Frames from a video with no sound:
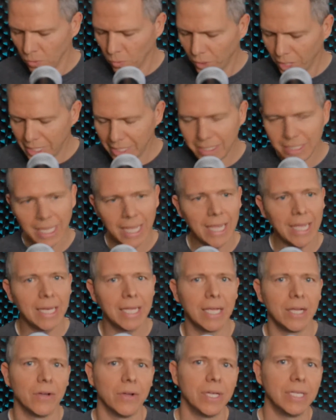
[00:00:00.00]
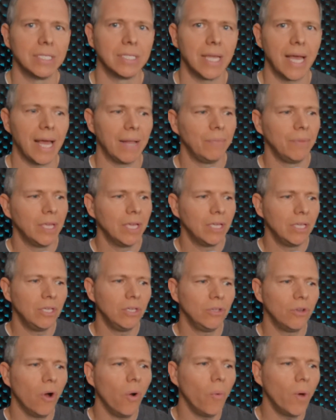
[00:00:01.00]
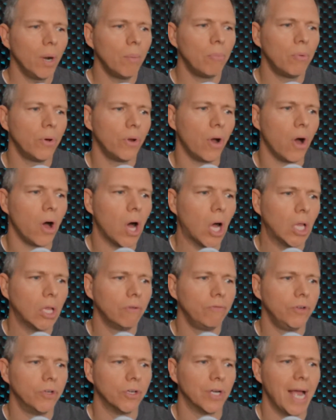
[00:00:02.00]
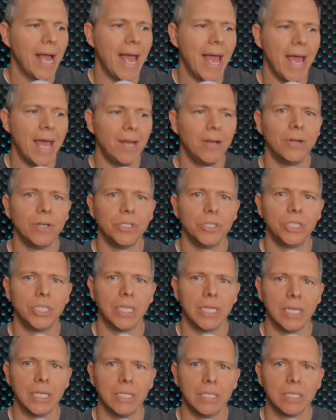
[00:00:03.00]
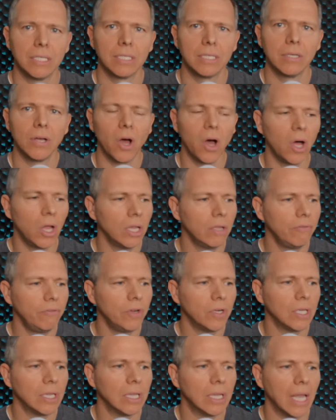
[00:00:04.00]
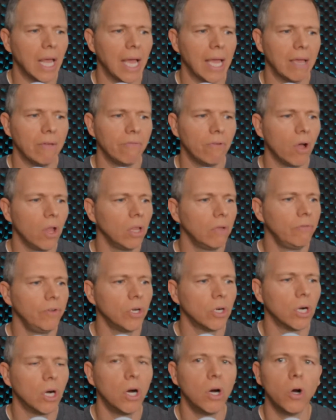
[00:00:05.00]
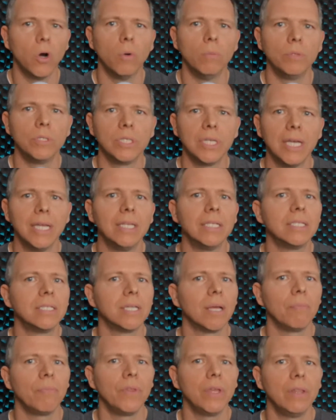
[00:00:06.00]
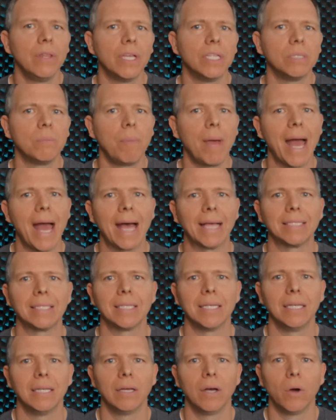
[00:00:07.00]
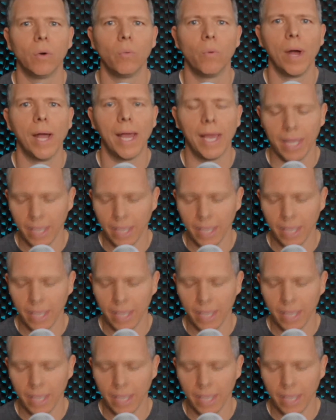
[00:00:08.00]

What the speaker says: What he's saying here is that you don't want to put all of your energies, all of your life, all of your hopes into something that's passing away.